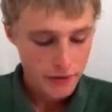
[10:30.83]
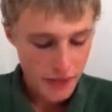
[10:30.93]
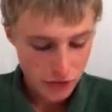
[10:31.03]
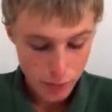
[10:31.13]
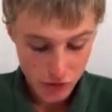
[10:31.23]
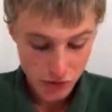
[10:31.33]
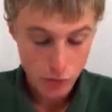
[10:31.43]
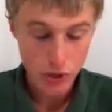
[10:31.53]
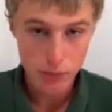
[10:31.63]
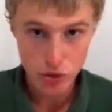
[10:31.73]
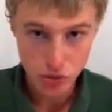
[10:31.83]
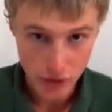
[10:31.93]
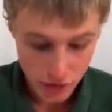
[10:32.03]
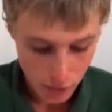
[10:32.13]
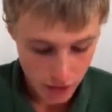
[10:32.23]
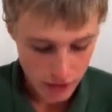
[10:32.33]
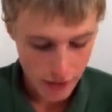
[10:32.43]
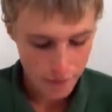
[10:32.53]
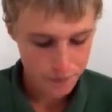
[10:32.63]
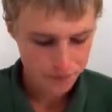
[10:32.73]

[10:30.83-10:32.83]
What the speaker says: That's basically what I'm addressing right now.